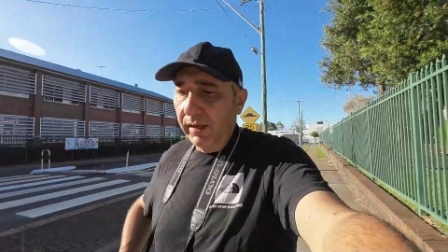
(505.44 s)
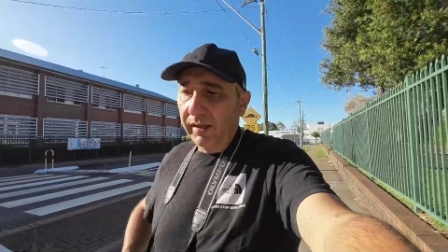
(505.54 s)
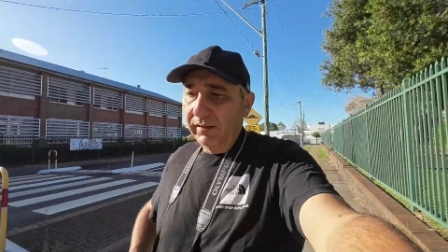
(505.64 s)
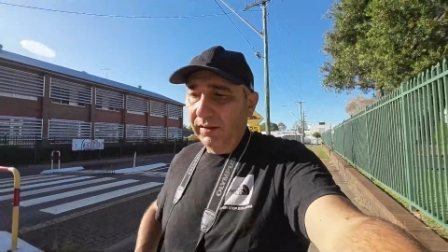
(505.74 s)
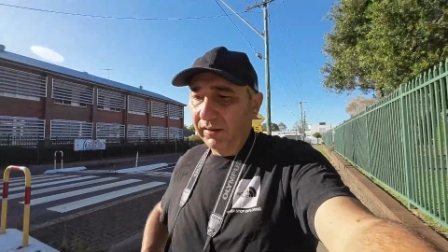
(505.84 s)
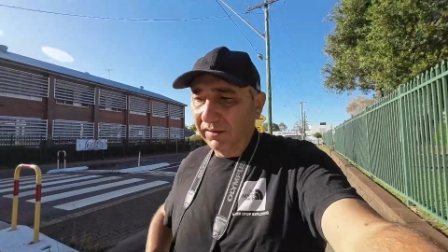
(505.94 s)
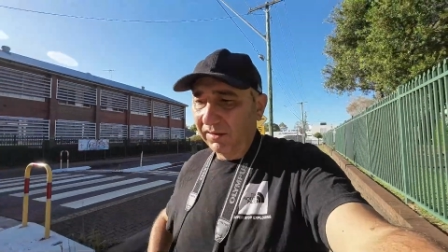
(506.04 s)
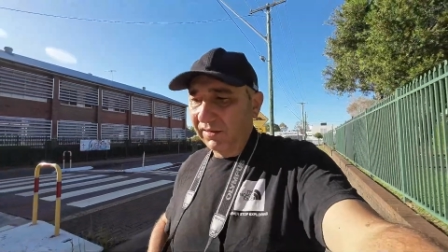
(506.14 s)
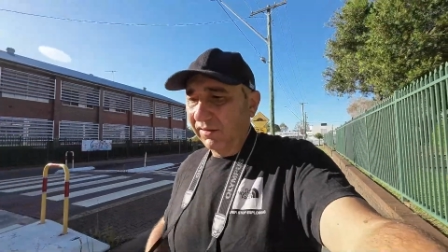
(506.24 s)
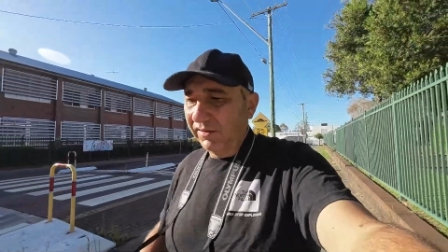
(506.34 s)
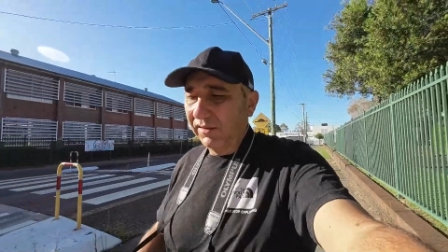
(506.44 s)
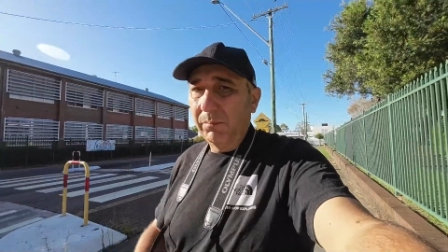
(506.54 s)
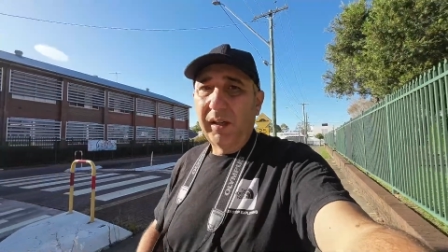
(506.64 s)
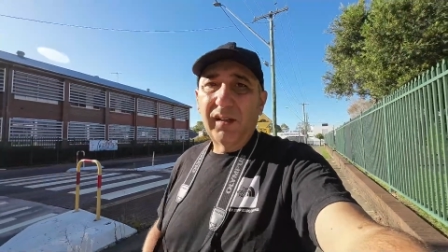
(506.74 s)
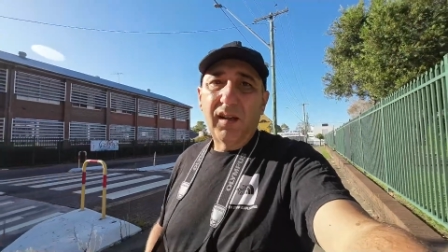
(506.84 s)
that it's it's a
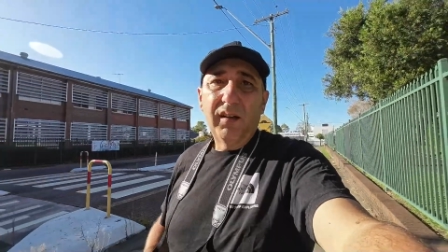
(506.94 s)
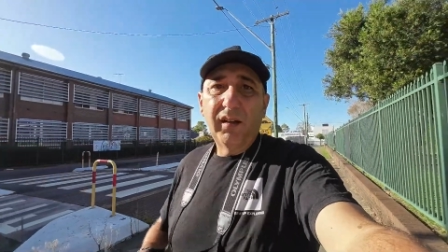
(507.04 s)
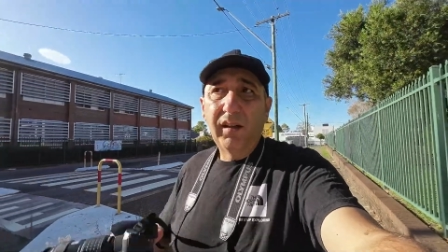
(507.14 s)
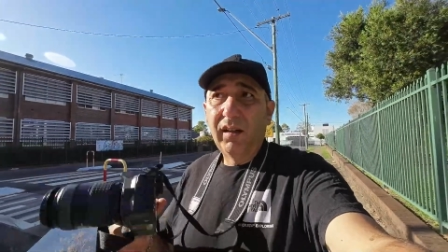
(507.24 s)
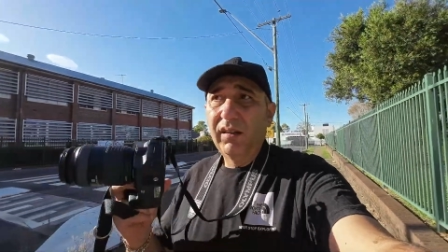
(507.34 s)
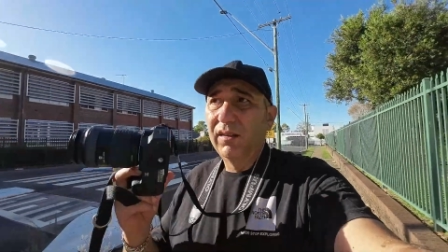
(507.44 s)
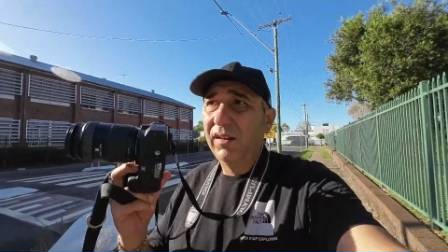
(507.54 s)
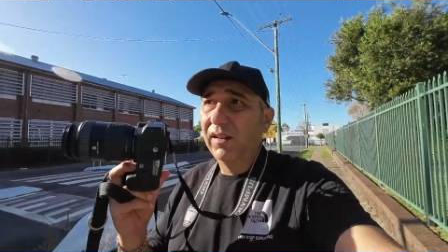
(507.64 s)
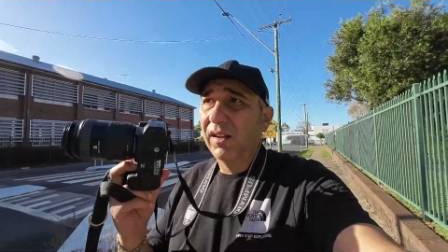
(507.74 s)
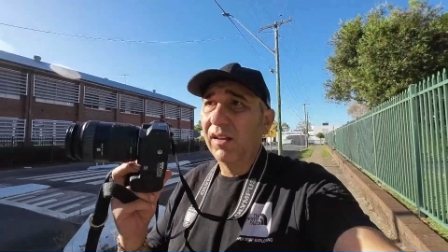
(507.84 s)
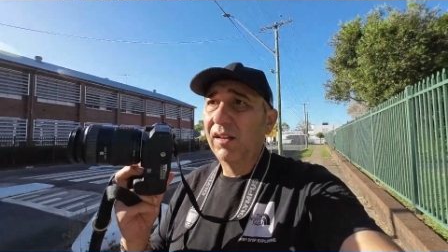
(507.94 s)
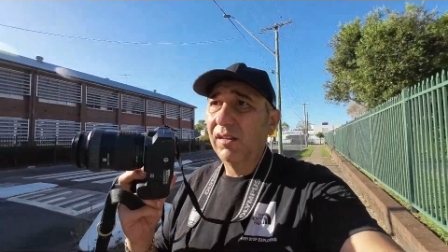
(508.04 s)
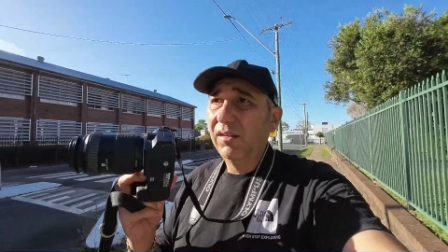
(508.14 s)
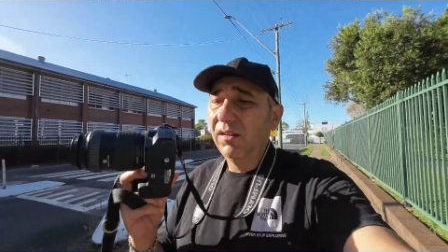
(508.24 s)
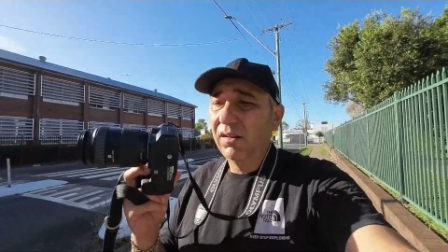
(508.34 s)
bit clunky you know
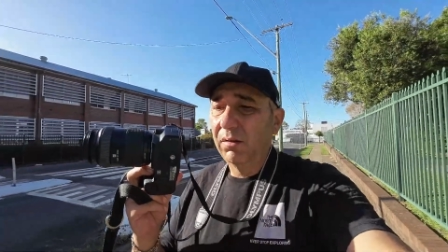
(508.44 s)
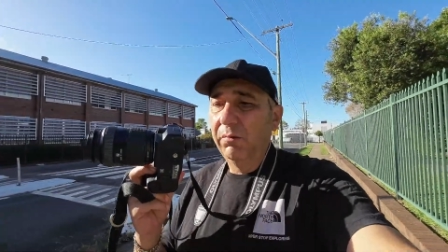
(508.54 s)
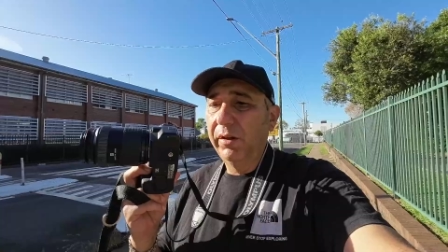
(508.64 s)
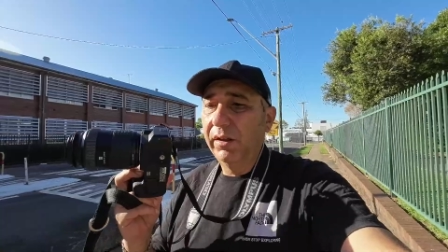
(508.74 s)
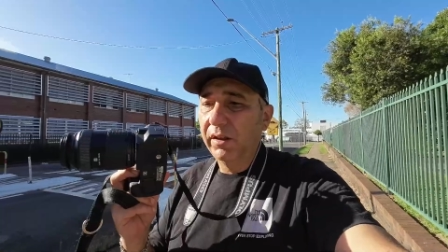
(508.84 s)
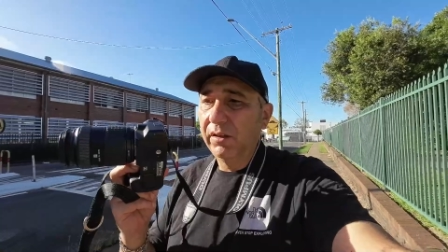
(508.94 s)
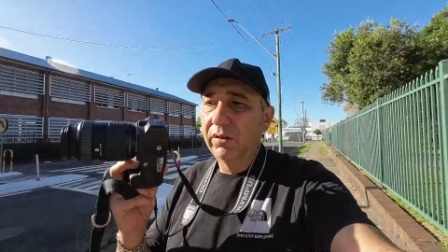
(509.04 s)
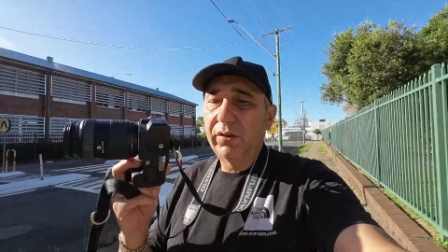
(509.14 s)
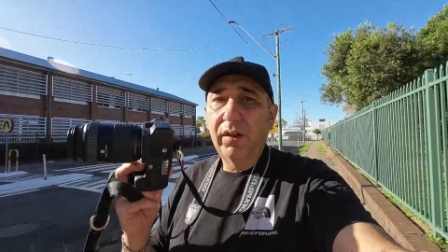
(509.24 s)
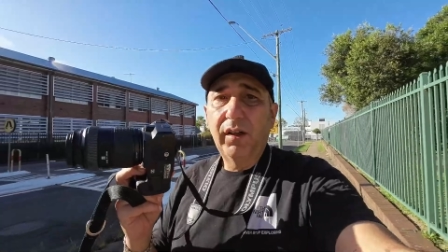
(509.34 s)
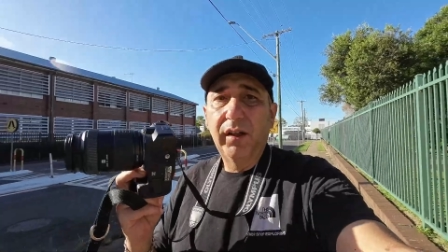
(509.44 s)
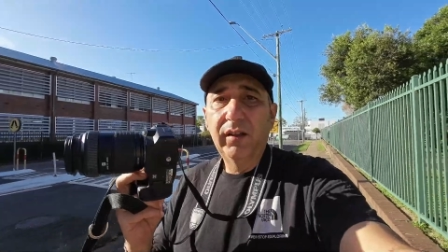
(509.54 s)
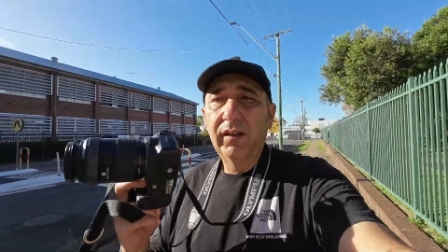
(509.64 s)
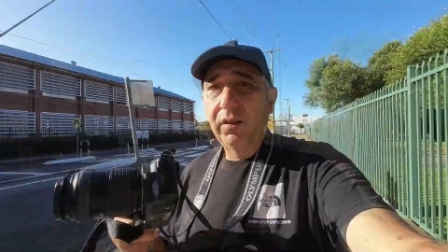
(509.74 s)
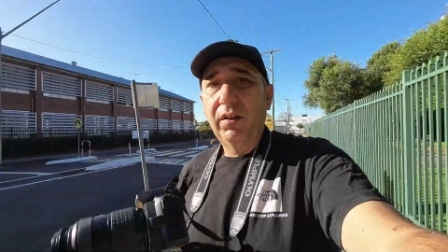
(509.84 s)
you got to really
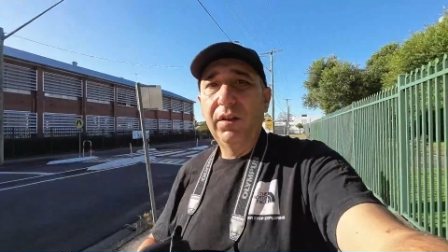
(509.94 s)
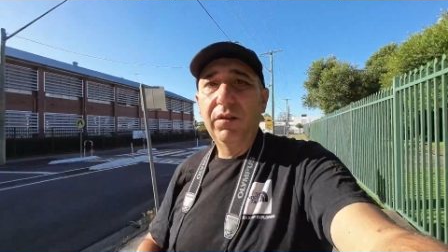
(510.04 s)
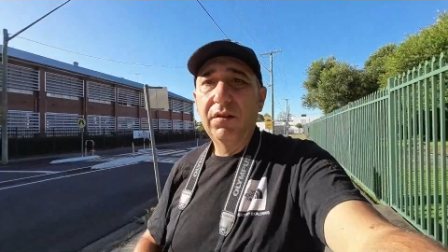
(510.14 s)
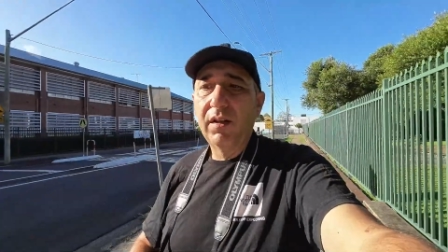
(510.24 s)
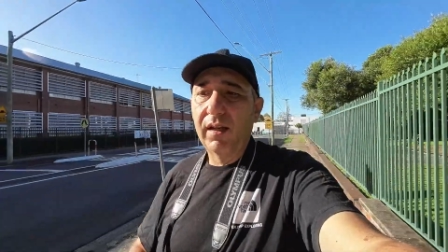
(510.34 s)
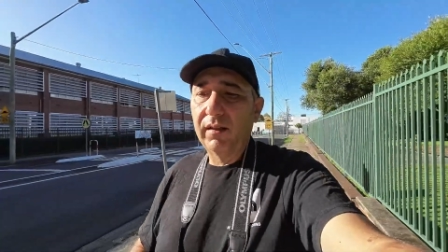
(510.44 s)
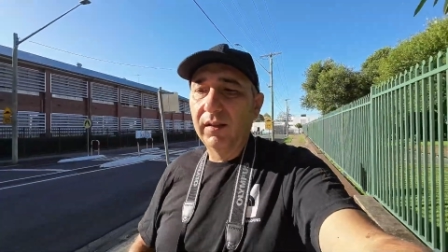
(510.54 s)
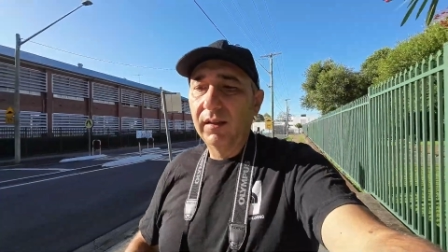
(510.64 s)
try you got to use that